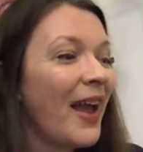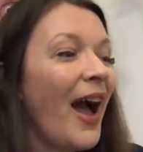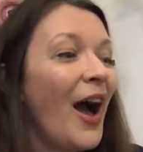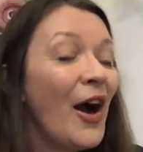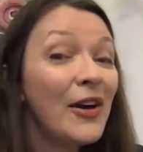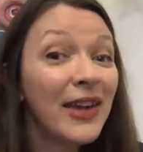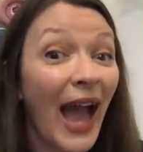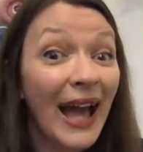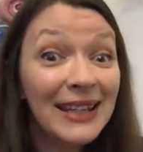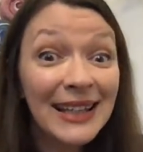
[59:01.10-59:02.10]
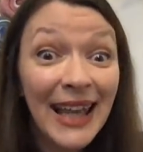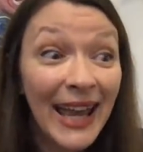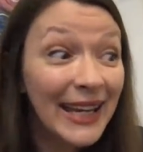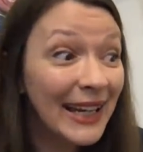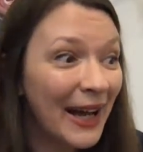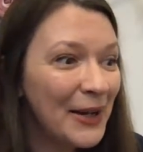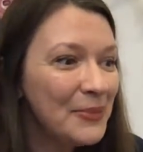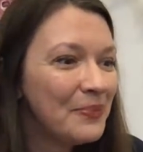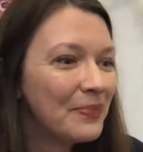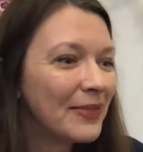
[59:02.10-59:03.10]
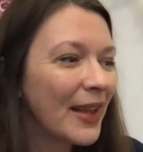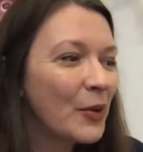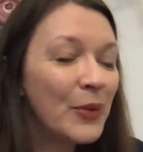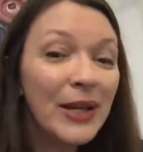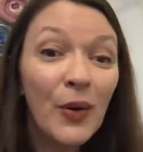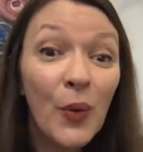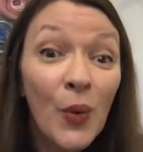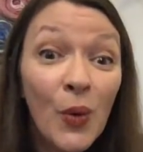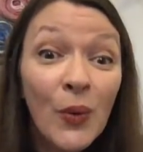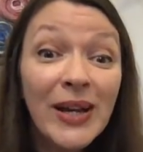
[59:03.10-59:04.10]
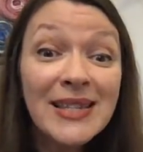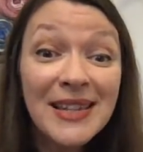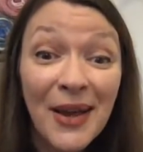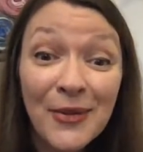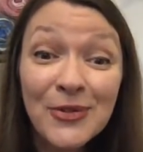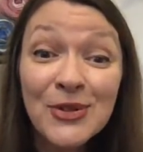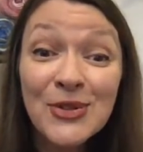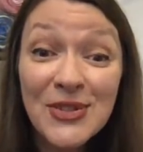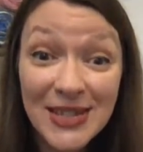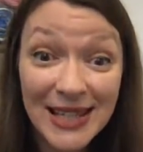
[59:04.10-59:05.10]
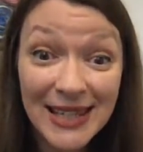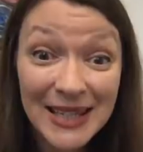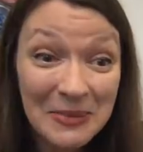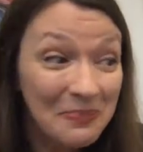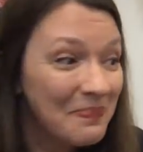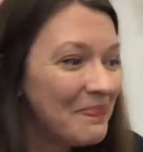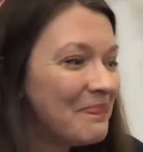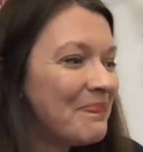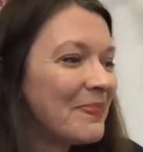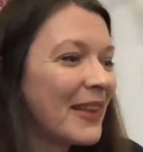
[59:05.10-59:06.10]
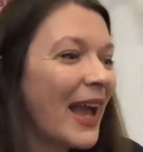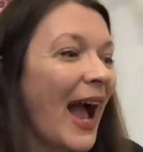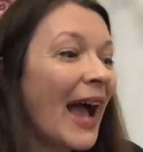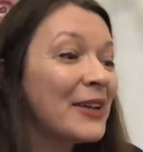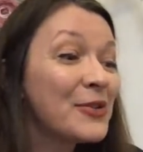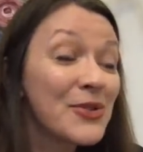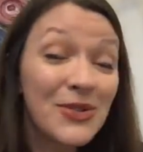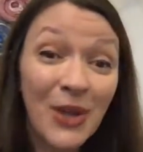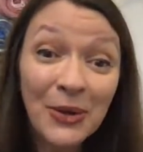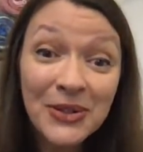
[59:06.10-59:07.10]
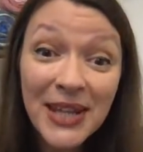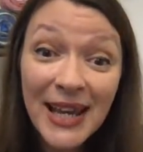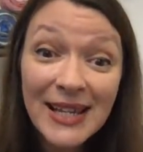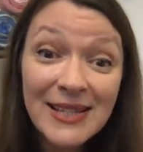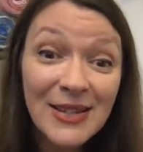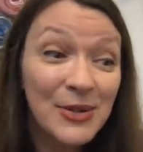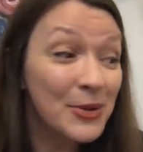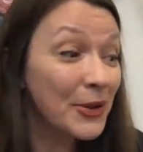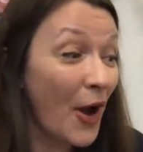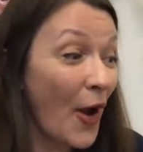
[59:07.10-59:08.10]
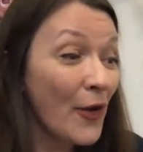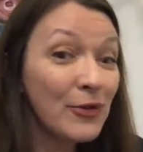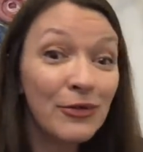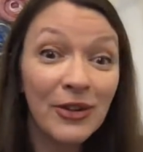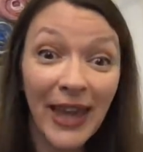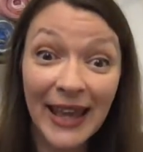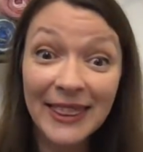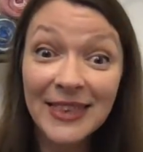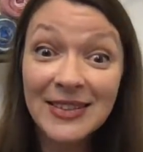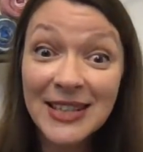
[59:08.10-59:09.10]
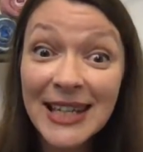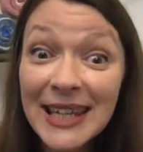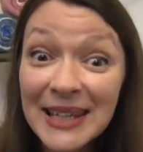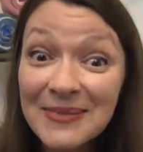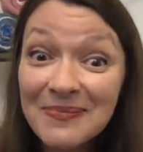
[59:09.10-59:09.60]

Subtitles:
Her cat Layla, we always love to see. And on Sundays, you can't forget the tea.